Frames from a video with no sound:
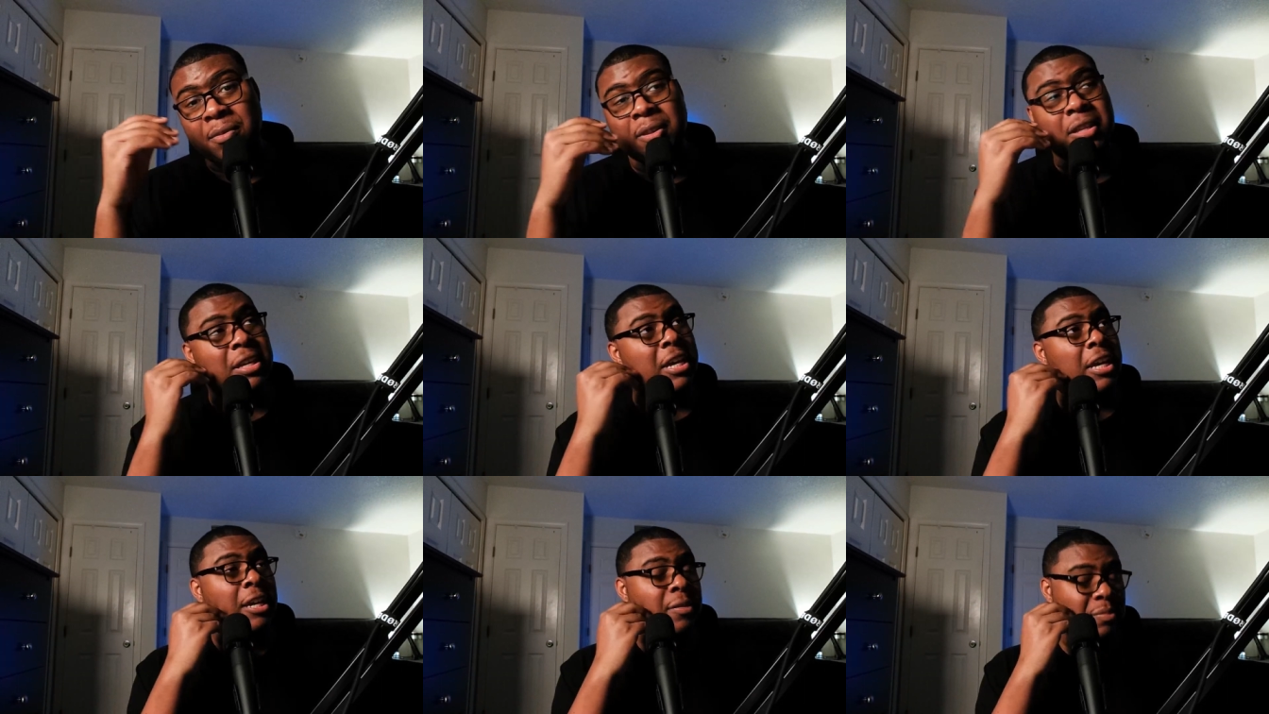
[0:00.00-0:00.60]
really
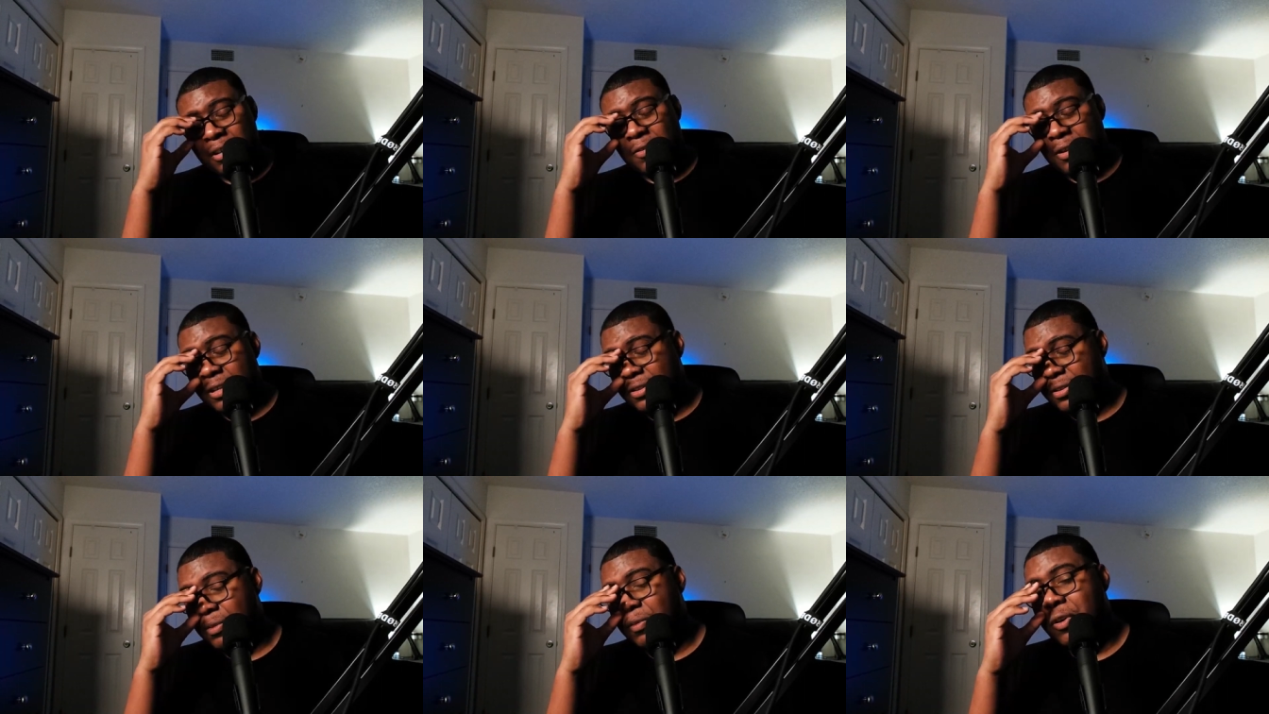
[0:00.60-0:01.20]
can't. Rise
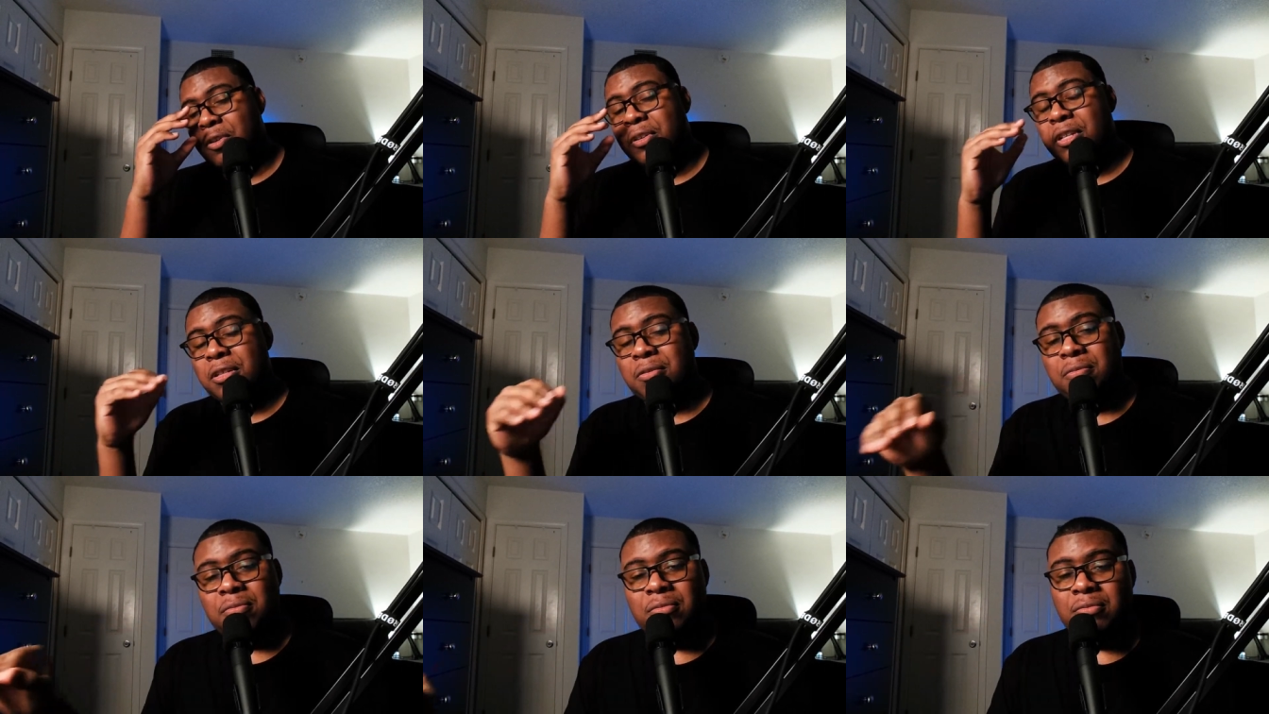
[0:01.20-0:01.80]
of the Ronin,
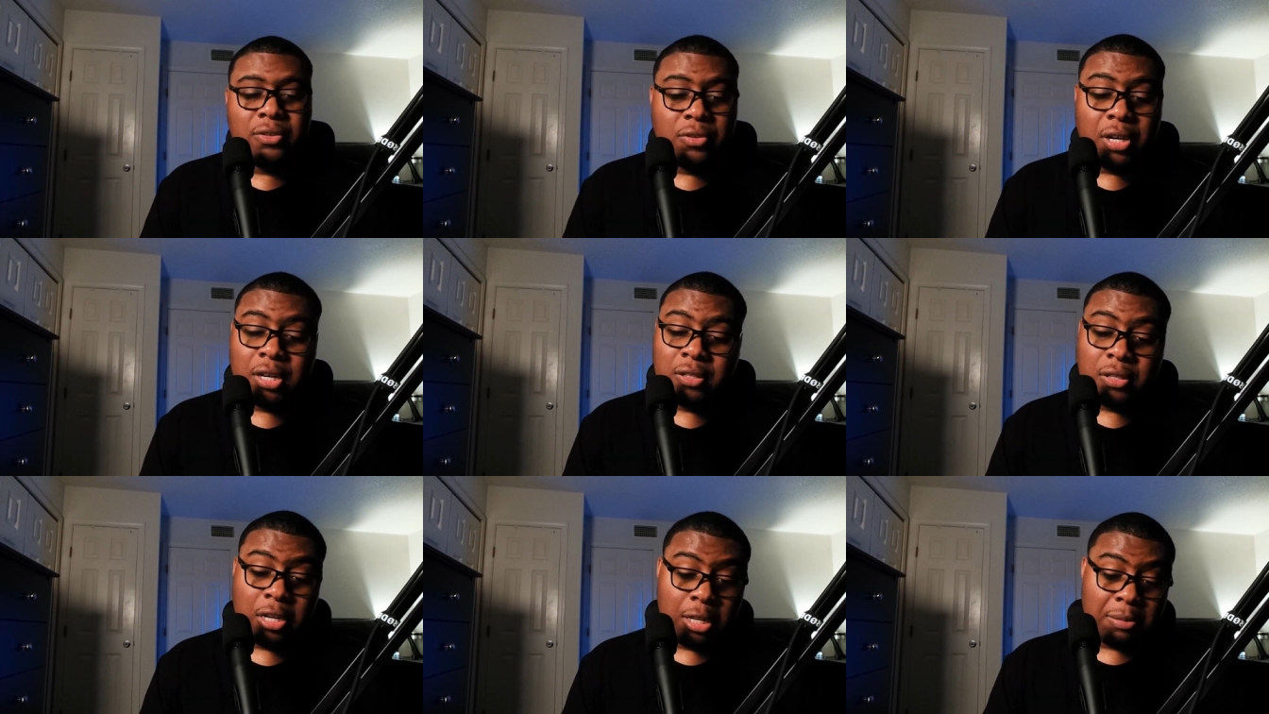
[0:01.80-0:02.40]
Dragon's
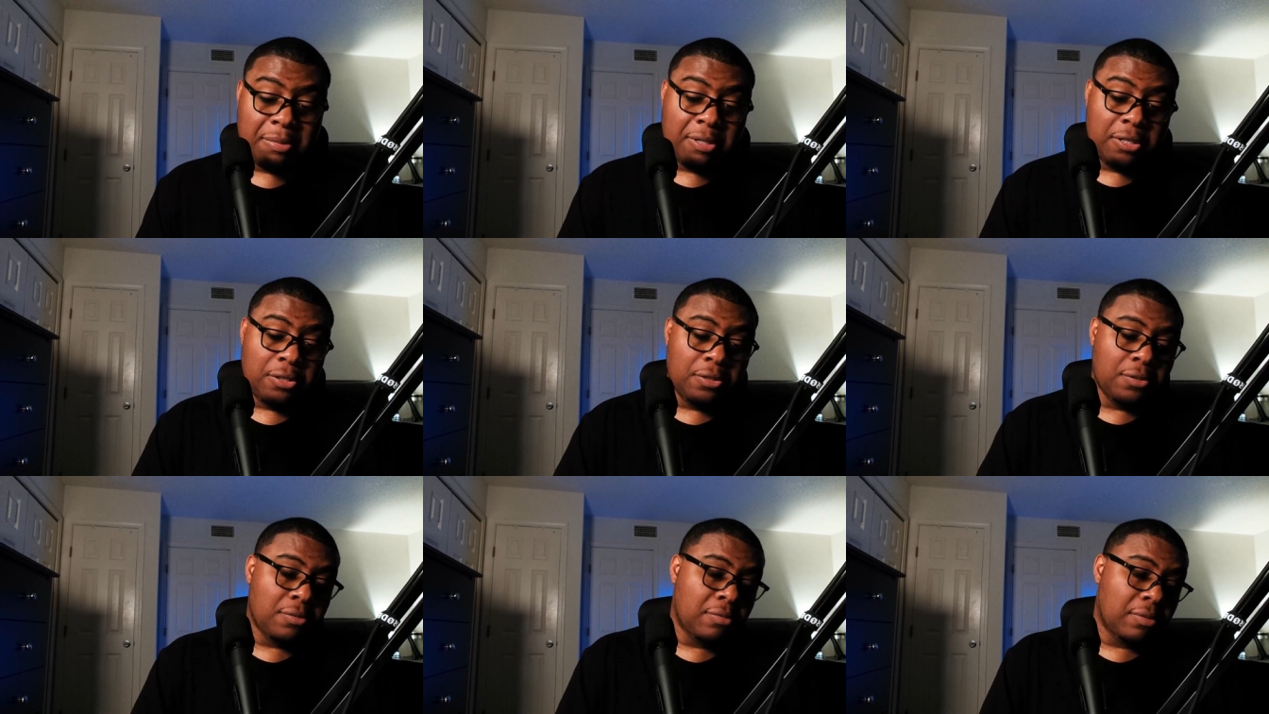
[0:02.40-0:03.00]
Dogma two.